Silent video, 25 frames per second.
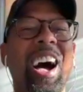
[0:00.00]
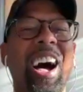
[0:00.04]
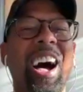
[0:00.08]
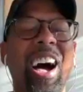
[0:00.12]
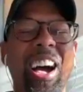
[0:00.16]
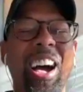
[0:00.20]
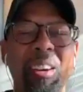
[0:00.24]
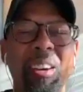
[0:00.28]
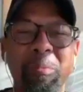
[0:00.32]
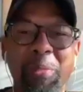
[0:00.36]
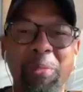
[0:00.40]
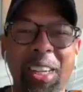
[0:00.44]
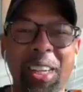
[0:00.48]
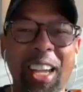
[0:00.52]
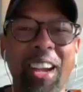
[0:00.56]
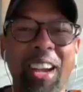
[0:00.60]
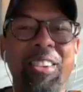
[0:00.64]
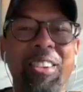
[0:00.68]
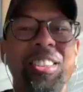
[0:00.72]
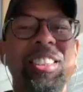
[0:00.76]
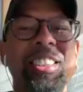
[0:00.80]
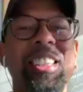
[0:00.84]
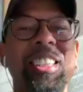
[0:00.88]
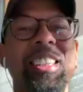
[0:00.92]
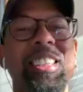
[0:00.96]
I'm
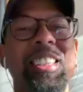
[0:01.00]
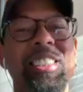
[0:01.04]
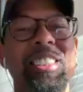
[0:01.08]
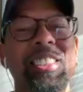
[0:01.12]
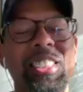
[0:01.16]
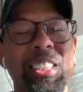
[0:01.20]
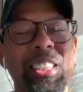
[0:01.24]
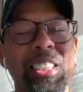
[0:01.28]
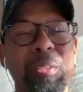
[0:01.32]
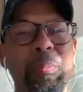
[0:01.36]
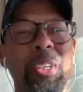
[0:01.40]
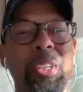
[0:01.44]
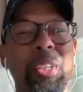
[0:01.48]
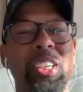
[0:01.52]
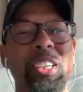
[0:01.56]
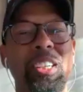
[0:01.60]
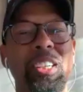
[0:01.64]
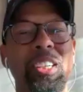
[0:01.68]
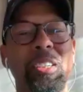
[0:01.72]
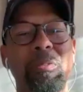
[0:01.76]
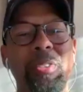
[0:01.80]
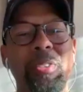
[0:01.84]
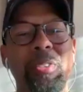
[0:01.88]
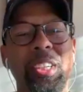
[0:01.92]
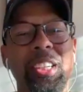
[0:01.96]
guaranteed it's going to be a
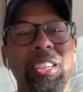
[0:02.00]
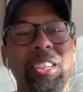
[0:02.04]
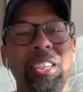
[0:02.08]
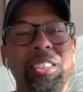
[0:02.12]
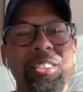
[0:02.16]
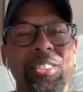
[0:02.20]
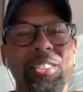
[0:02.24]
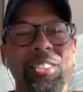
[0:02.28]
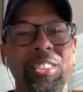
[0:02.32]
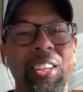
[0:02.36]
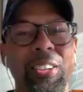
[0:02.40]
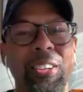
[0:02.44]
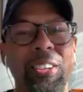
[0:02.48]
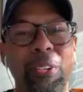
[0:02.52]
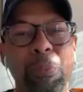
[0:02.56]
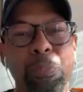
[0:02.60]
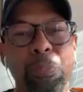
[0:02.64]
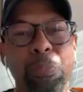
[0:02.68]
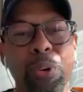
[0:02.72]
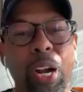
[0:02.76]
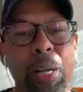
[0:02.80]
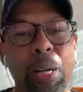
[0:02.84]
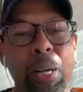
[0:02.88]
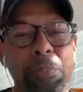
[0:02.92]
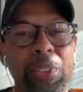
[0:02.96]
good video. So
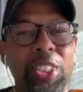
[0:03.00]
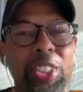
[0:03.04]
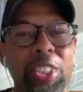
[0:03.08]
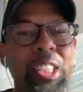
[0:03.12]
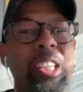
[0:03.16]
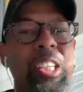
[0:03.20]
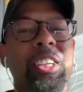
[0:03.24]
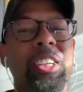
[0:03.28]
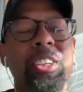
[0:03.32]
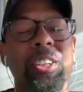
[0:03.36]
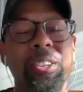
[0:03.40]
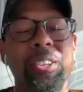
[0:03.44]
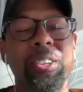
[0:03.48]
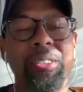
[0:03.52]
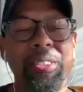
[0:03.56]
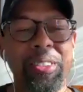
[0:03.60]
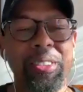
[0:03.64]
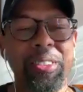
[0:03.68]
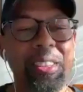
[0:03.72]
props to you.